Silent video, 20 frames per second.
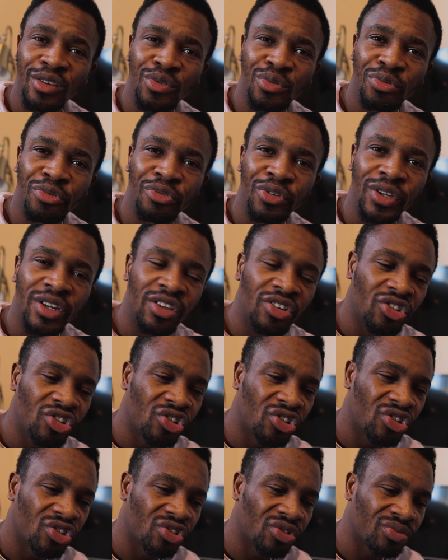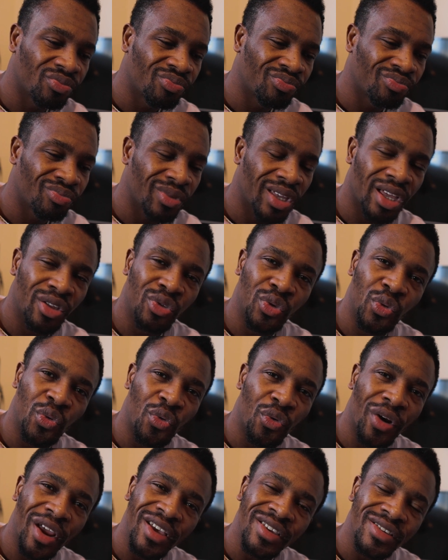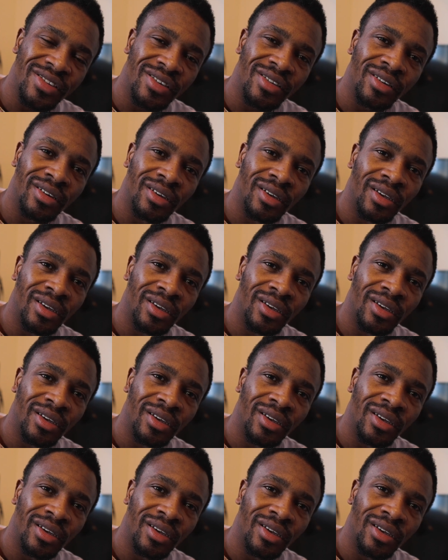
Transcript: finish and to rest